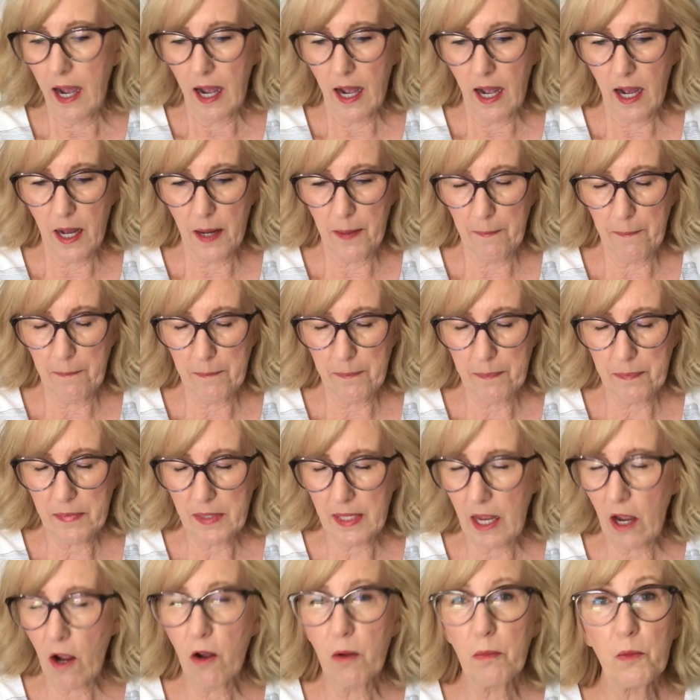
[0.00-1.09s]

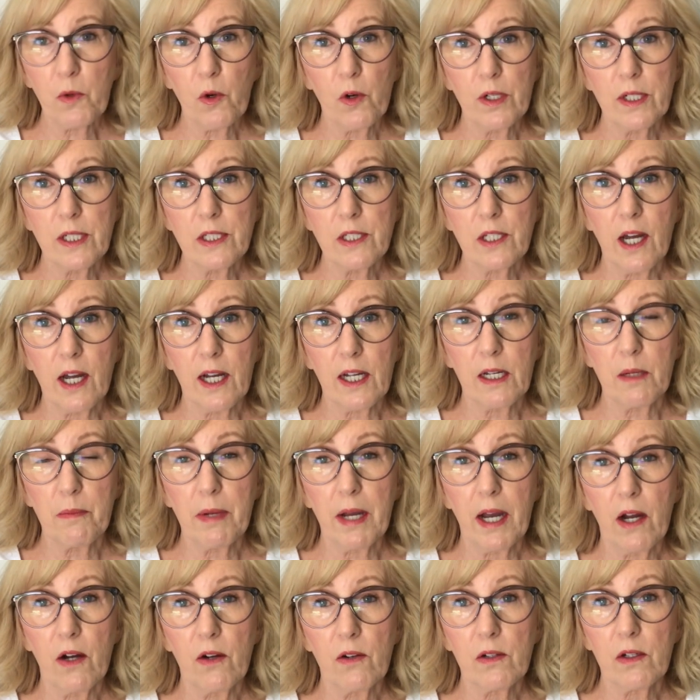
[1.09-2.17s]
Now I'm going to talk
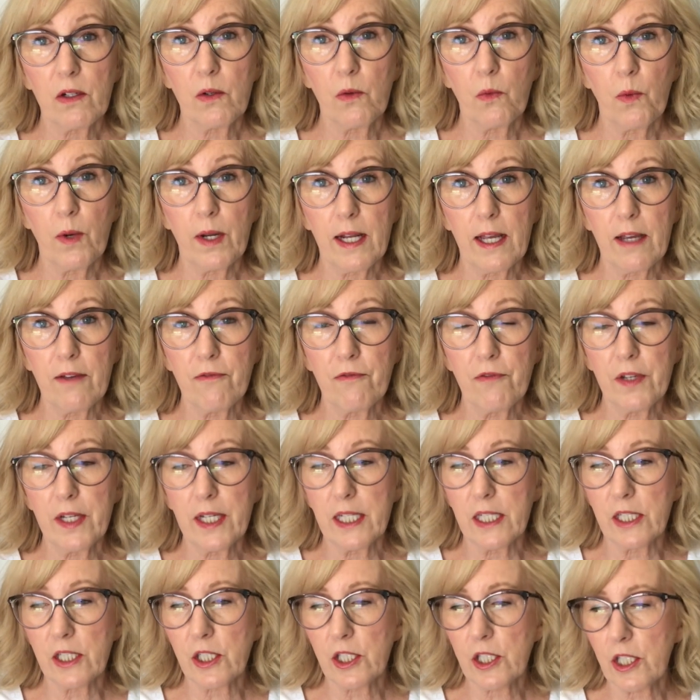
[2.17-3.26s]
about what I
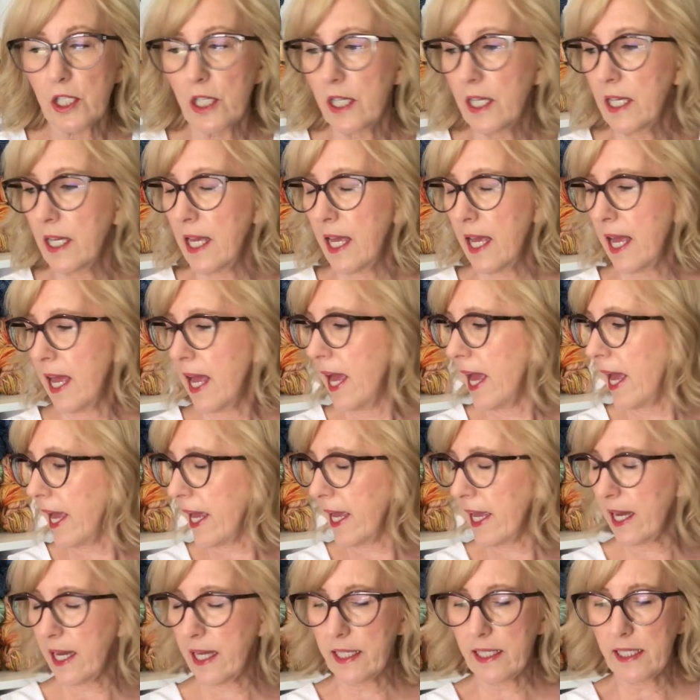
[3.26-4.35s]
finished.
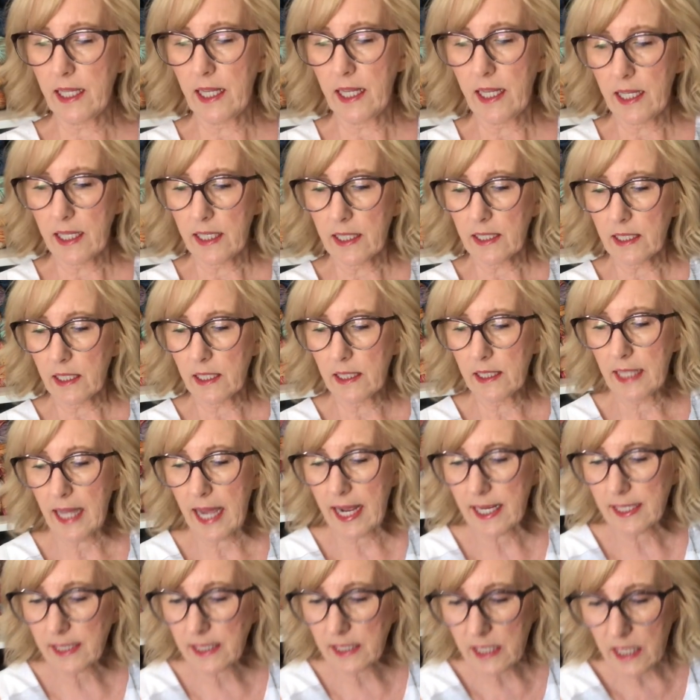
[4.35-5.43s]
And
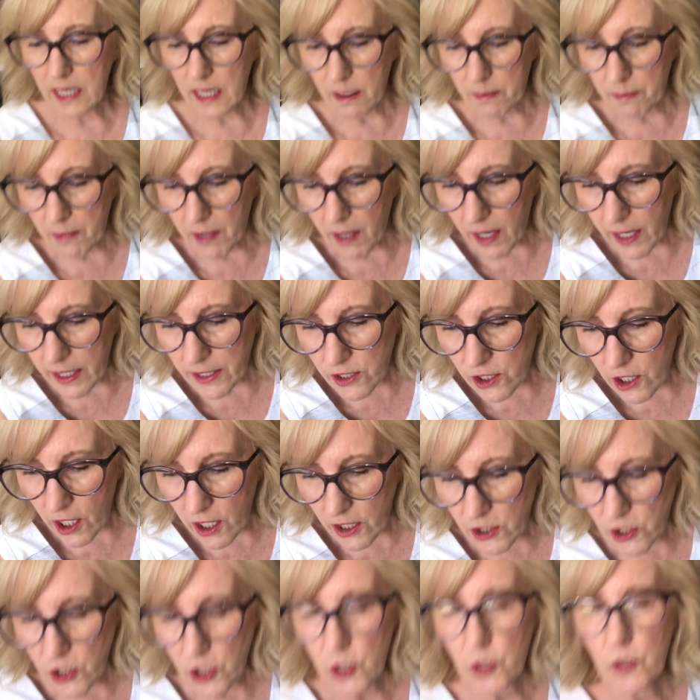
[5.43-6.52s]
last time I
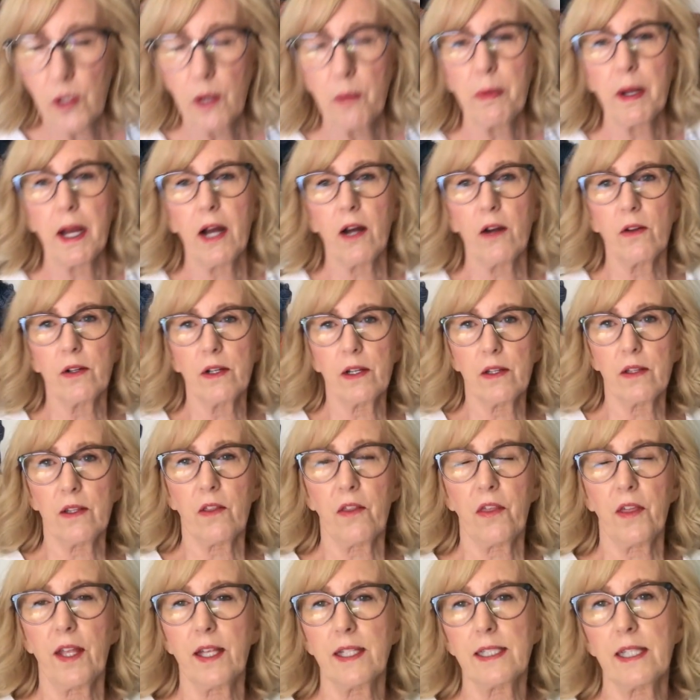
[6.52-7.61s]
talked to you about the
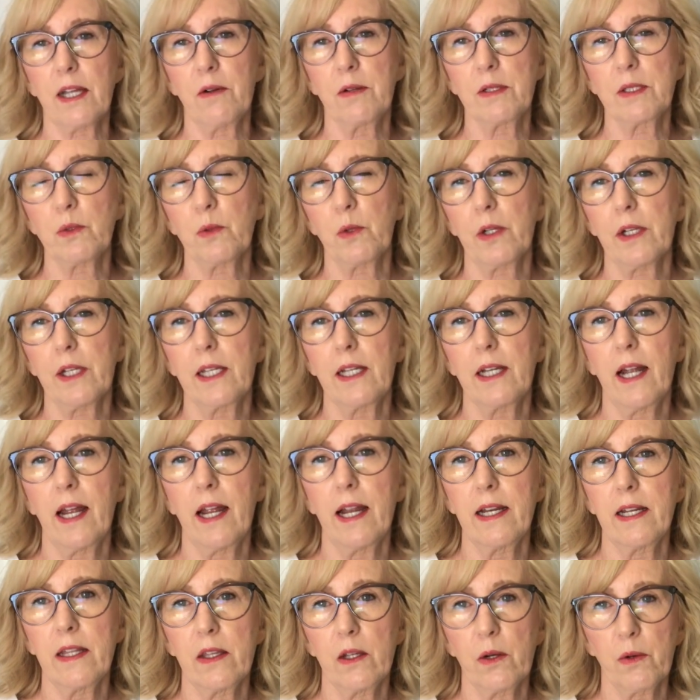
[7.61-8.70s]
things I was working
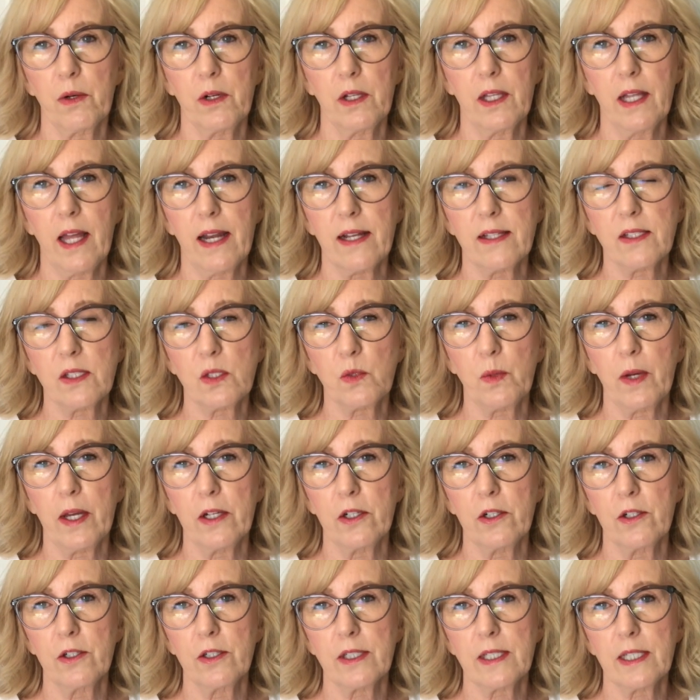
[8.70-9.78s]
on, and there were a lot of
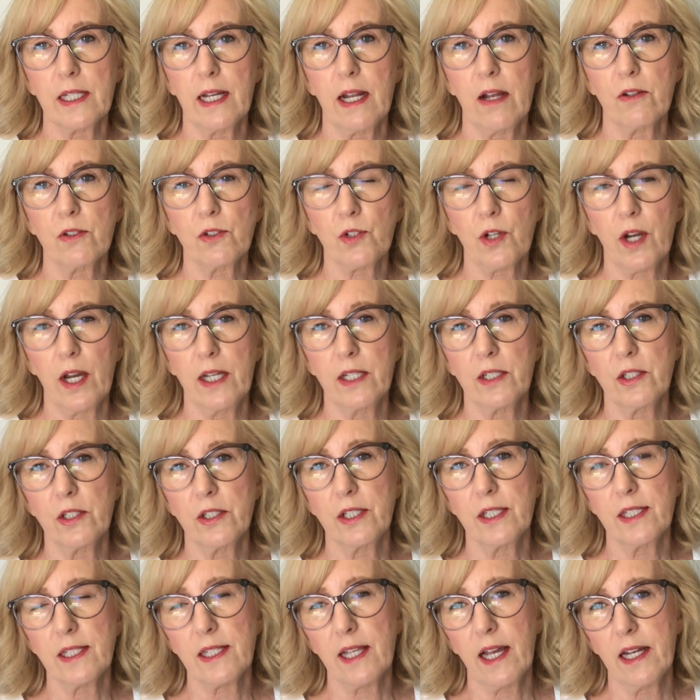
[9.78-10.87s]
sweaters, and I was trying to
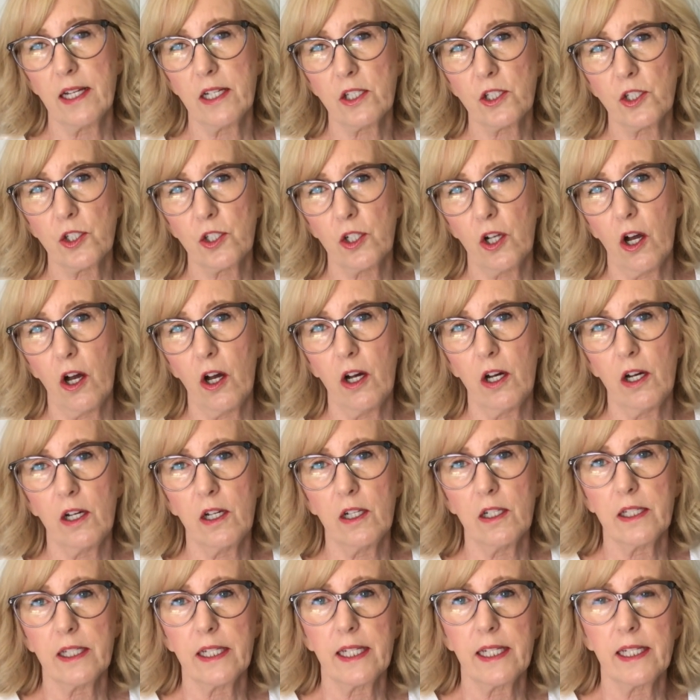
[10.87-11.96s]
design a
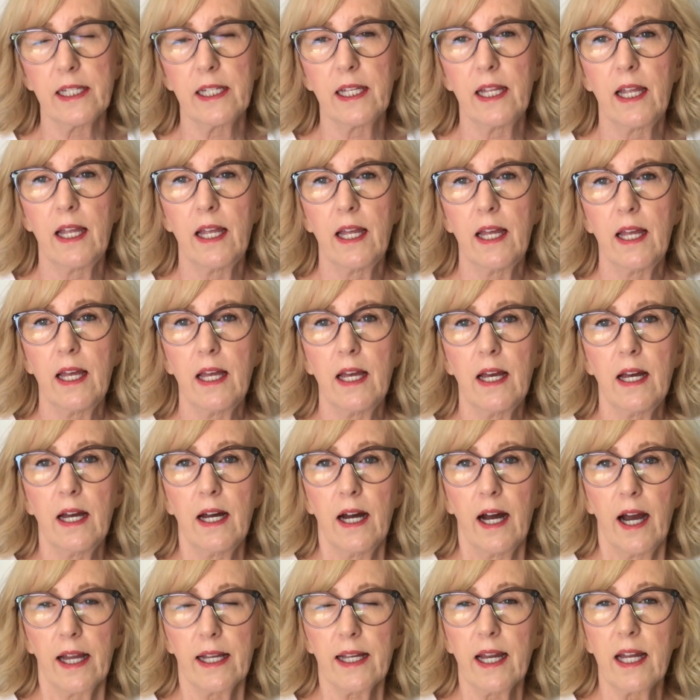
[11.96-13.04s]
shawl, and
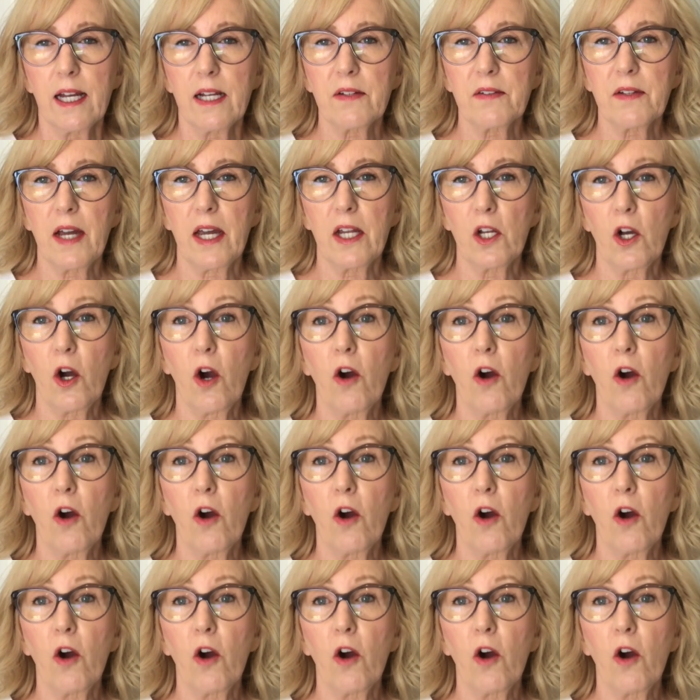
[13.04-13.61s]
I kind of got